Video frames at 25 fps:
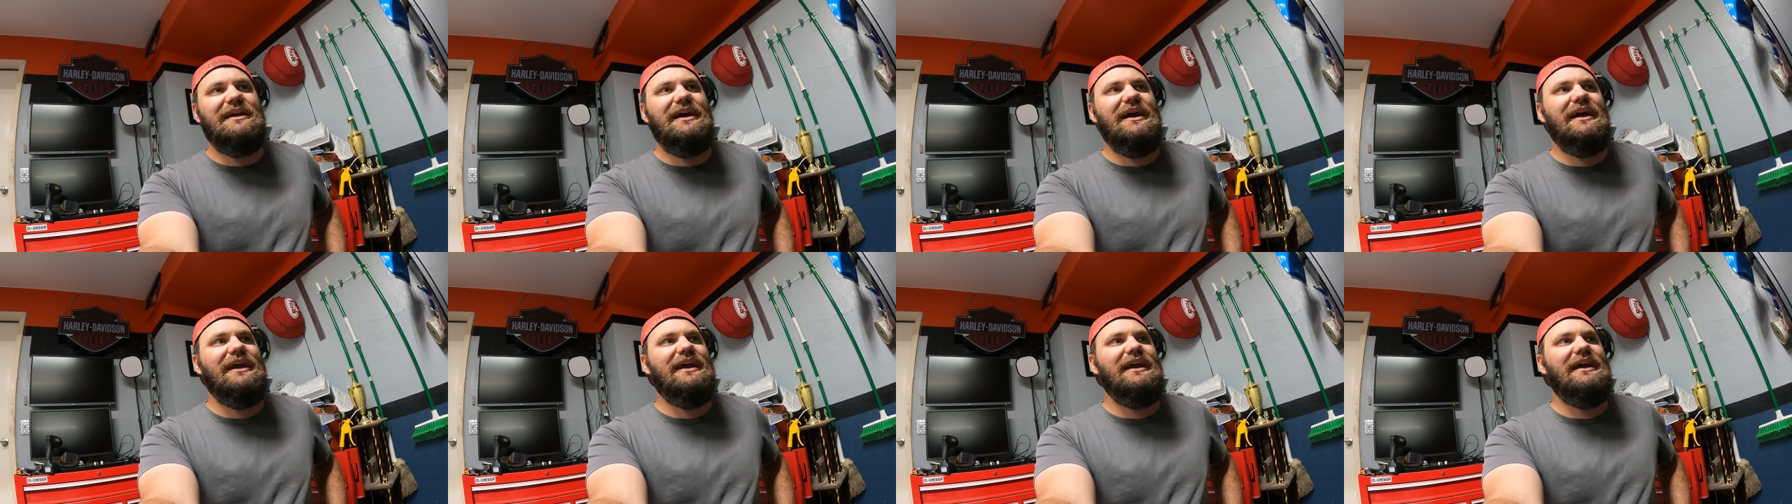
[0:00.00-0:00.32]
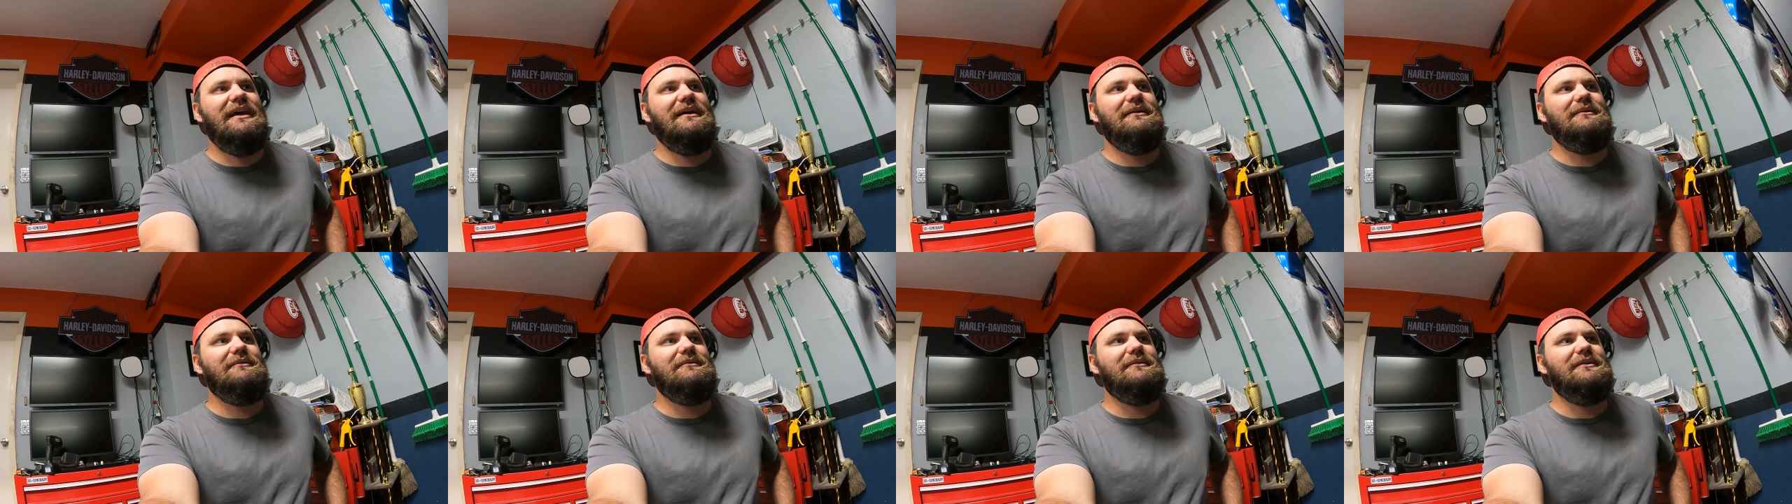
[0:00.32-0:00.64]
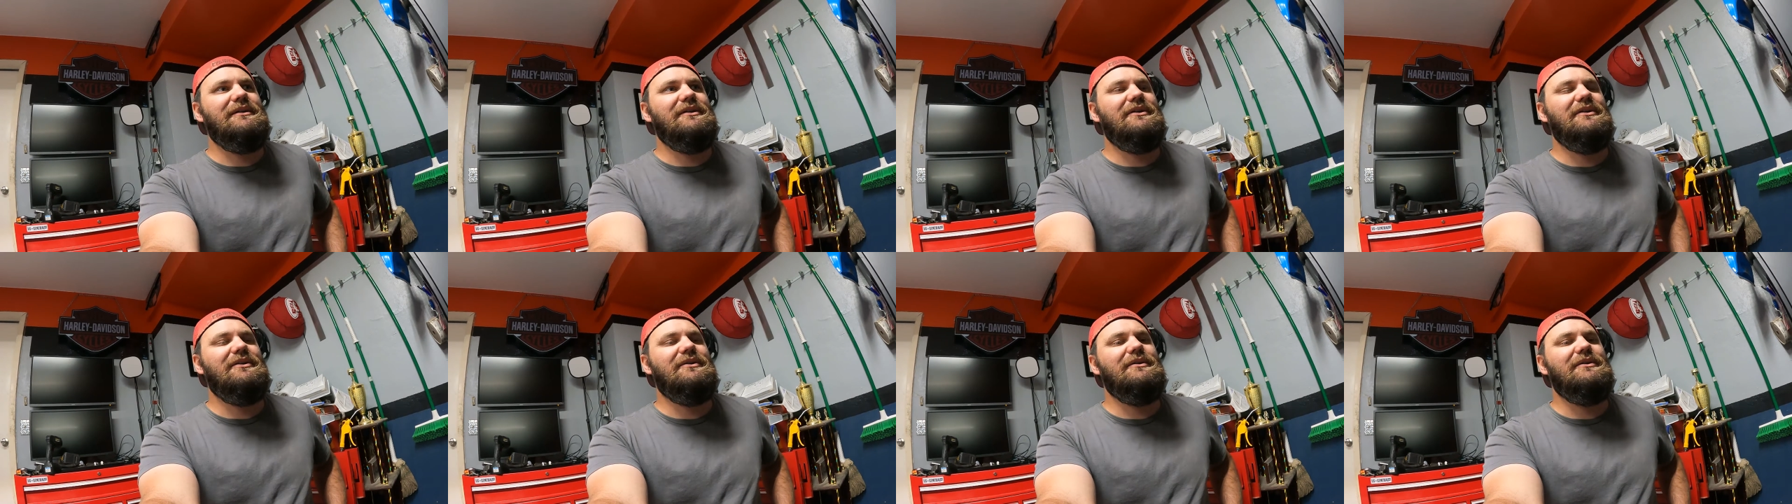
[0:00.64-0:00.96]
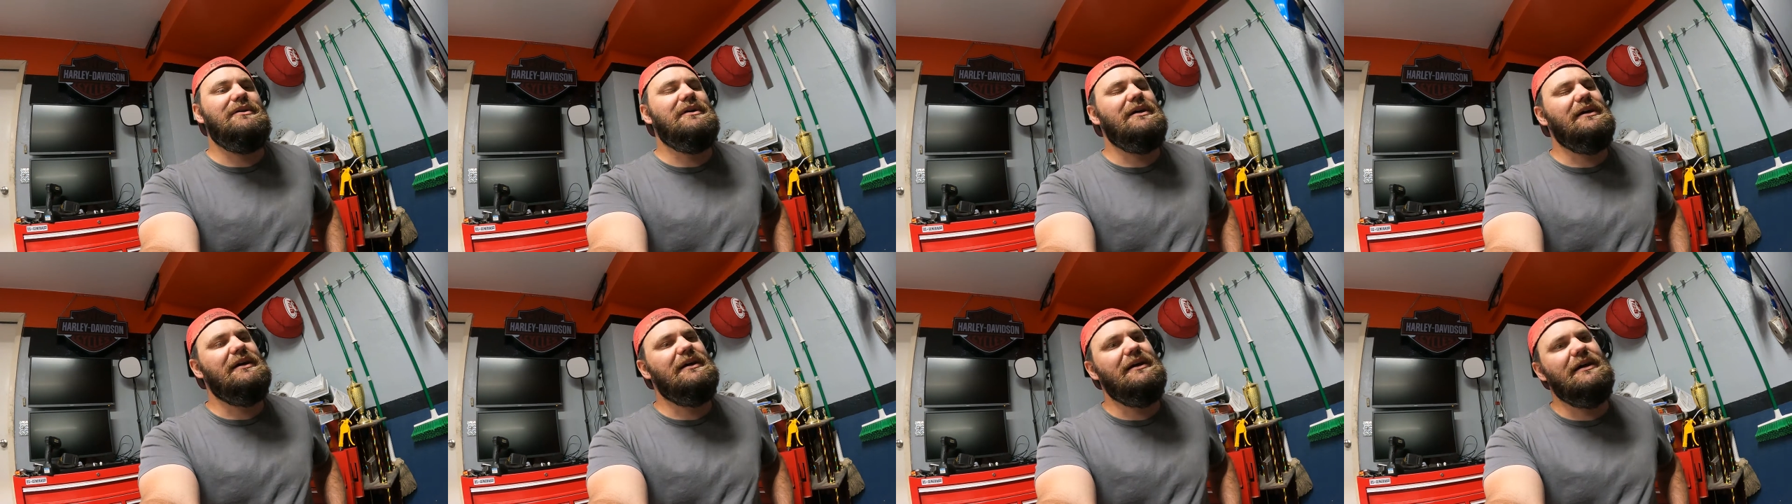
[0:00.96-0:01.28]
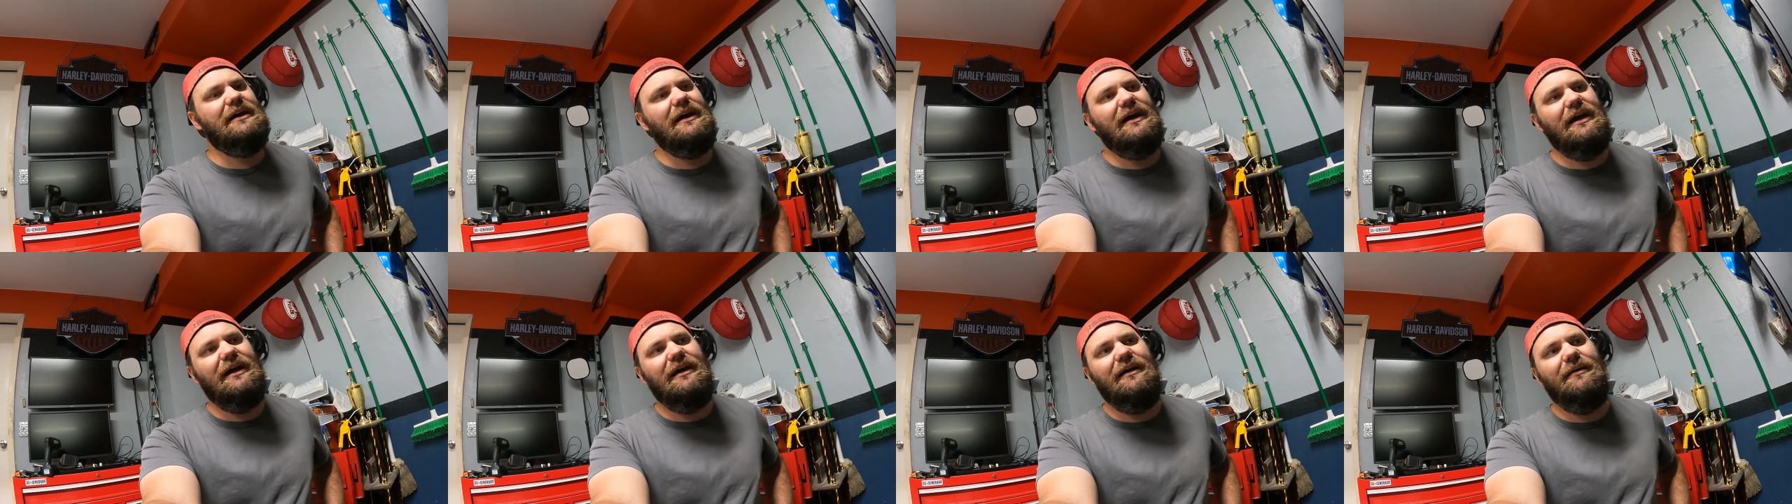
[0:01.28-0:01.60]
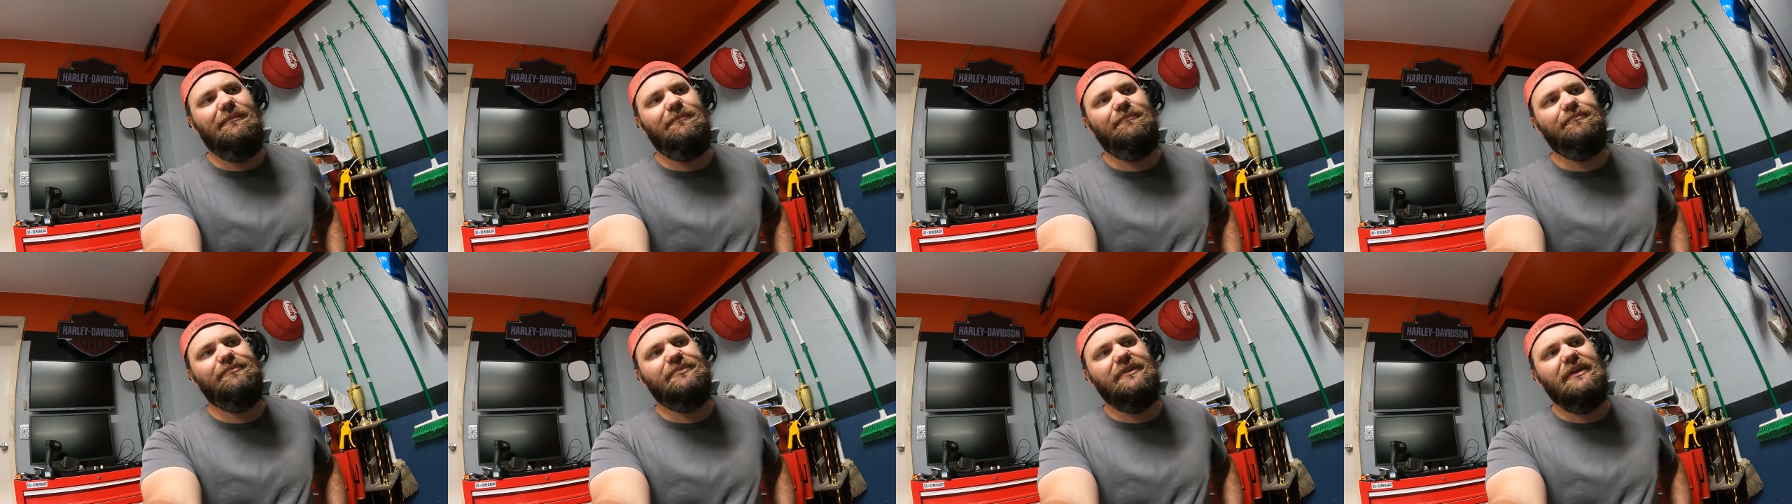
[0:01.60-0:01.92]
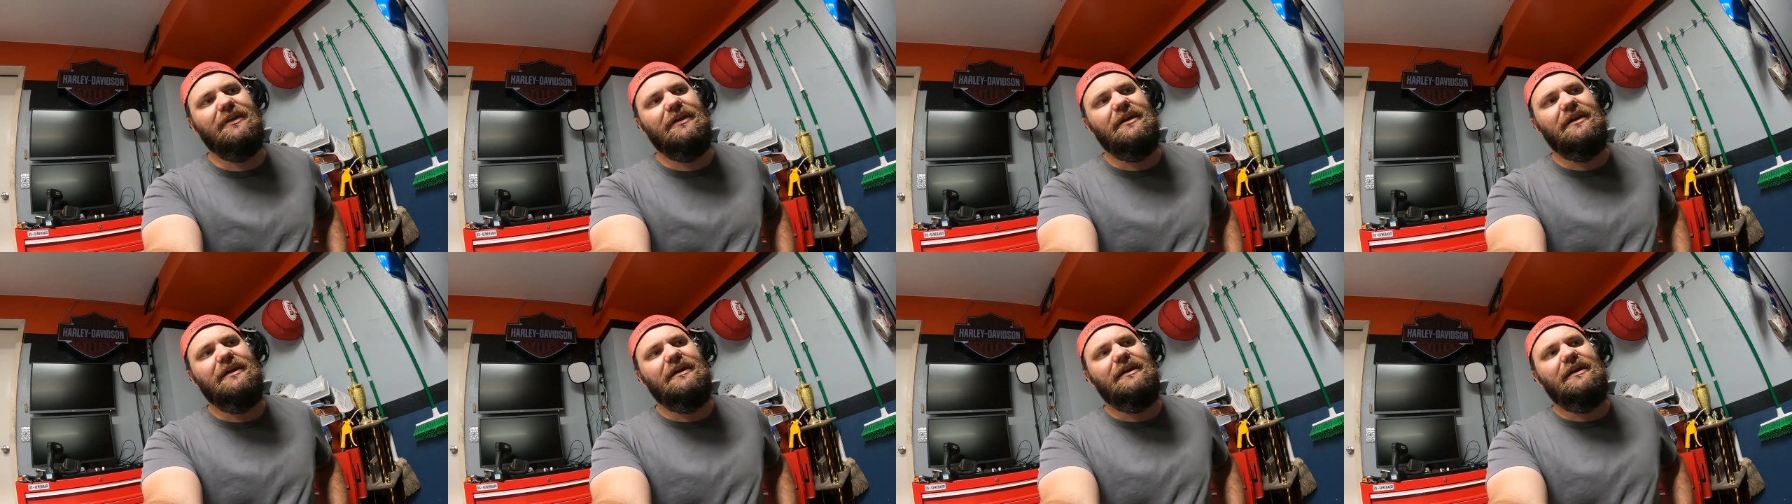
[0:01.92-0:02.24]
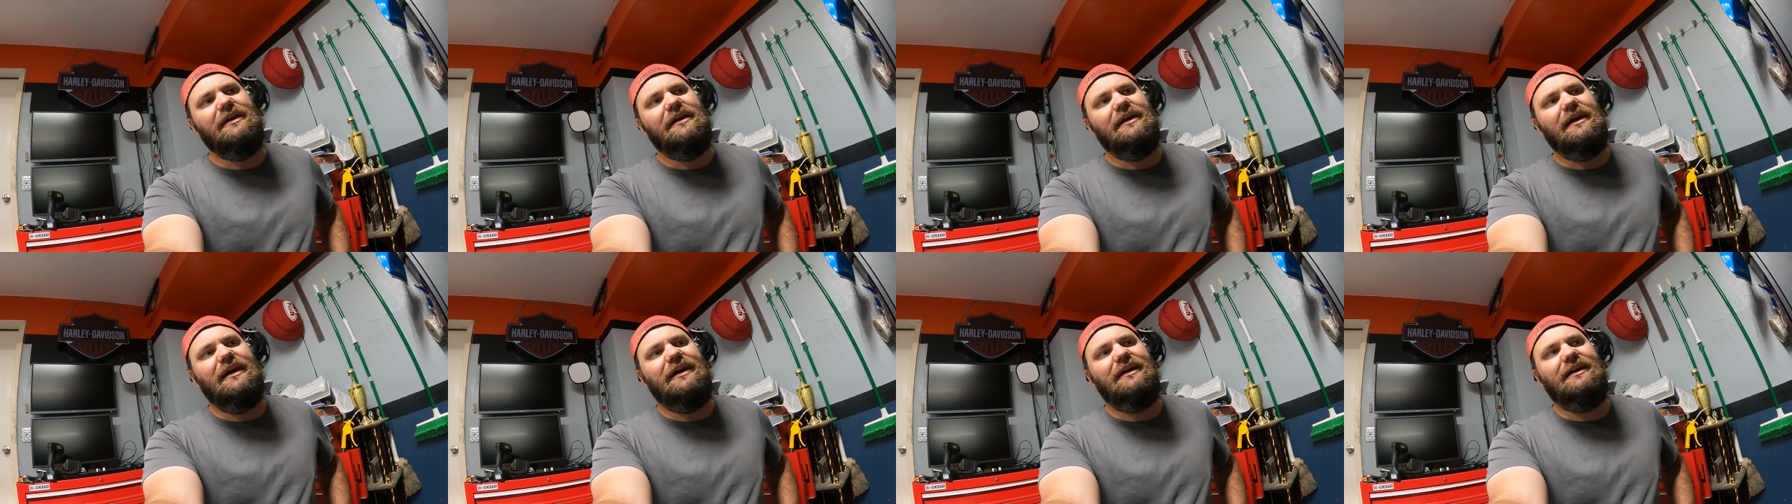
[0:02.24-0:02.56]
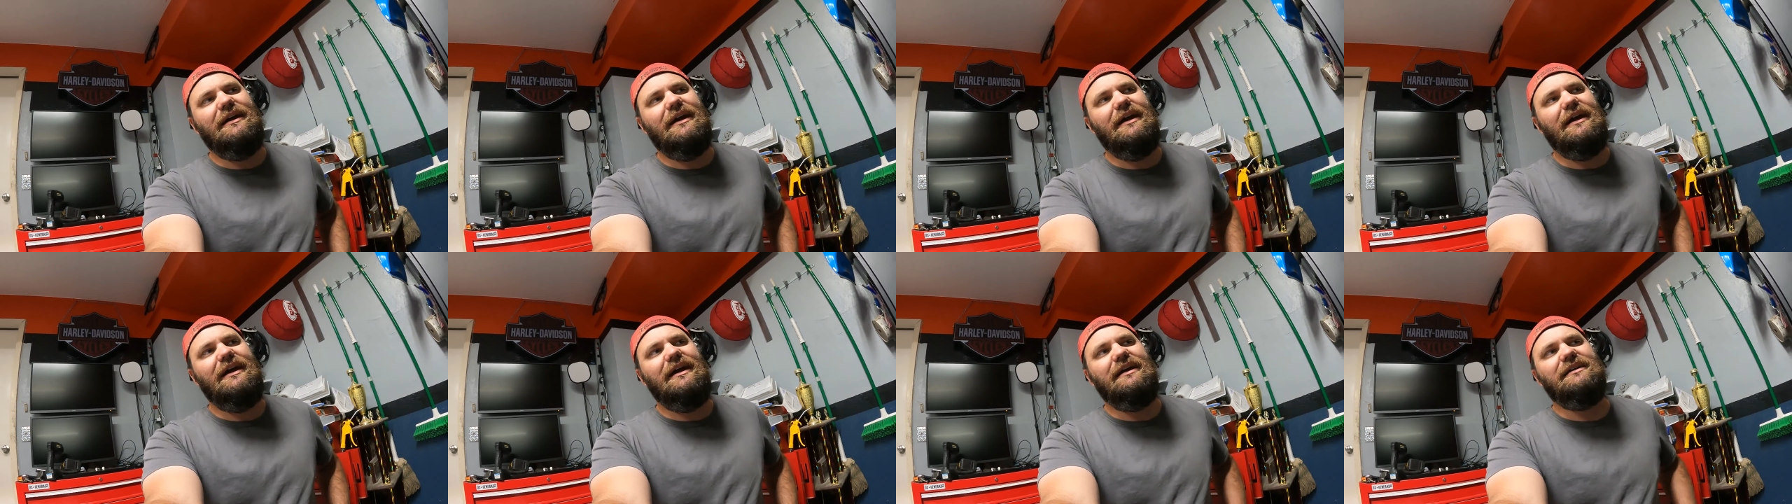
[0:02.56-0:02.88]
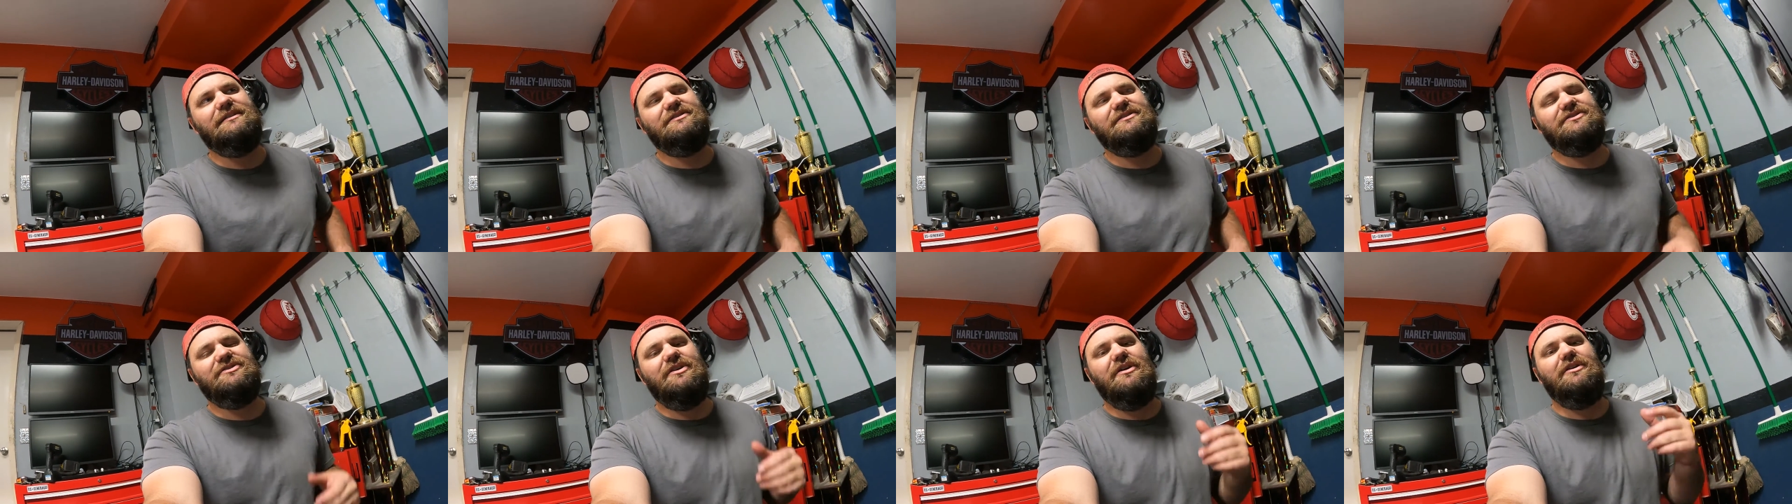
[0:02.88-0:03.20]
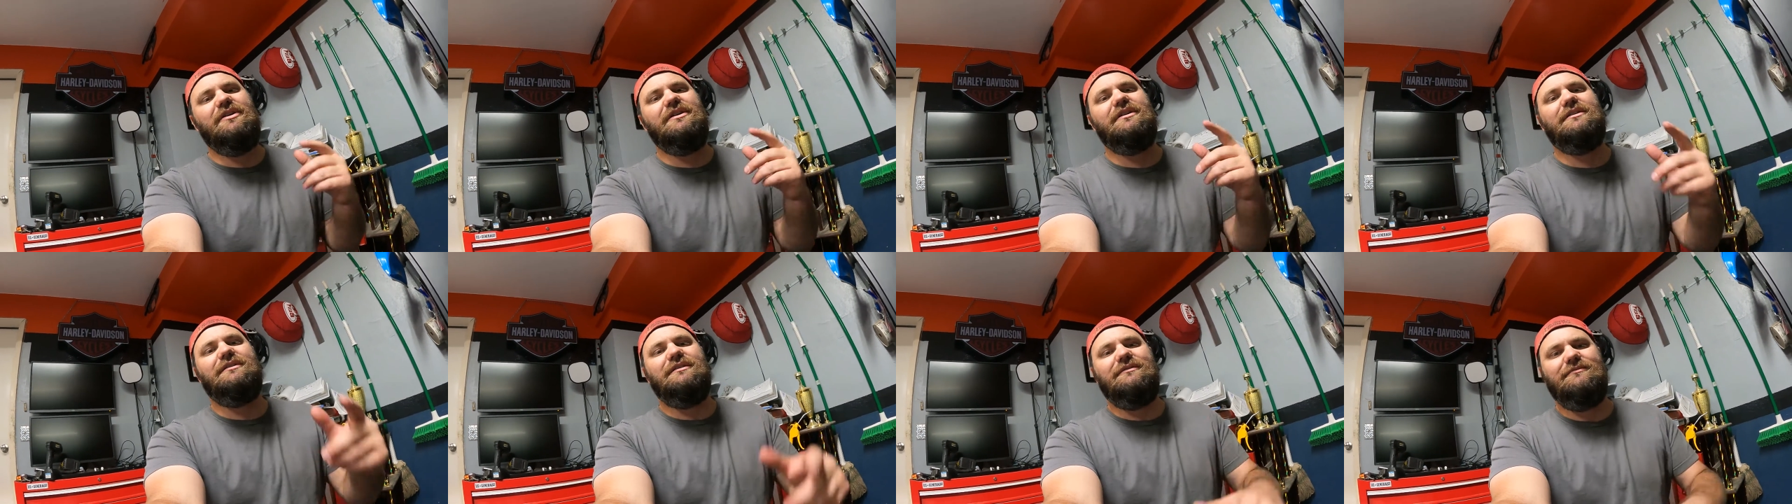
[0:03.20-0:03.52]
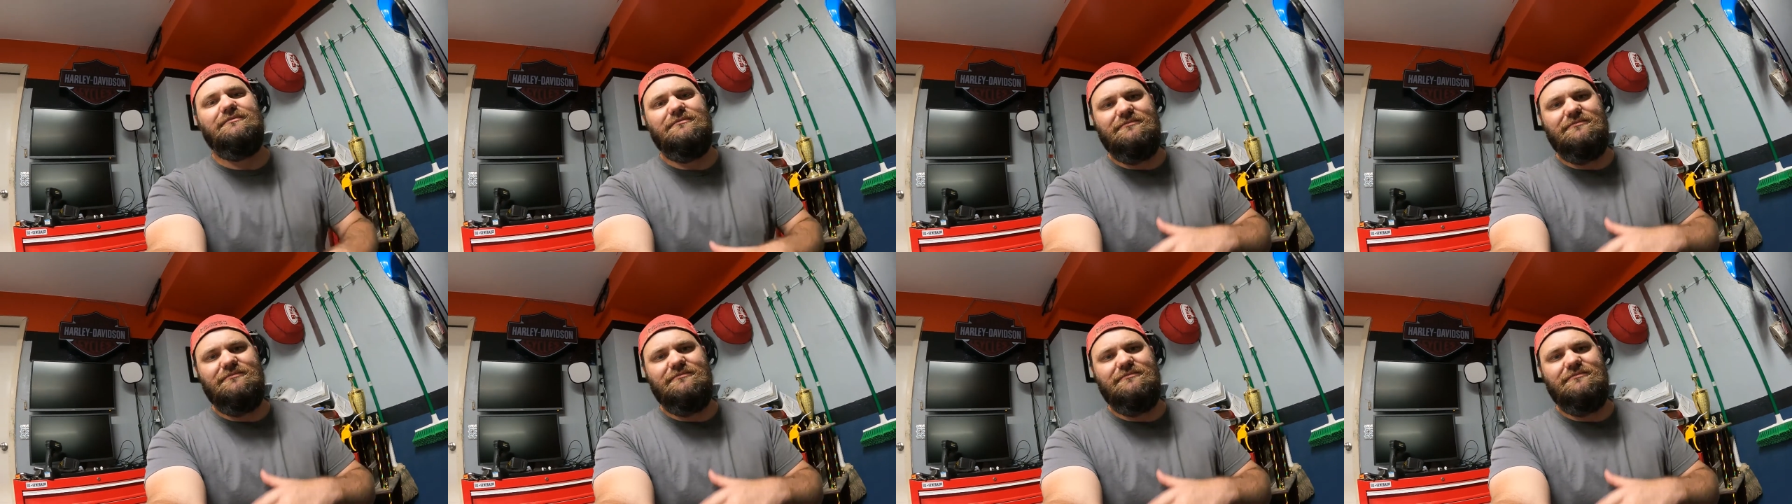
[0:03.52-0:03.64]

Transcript: I kept you know um, I started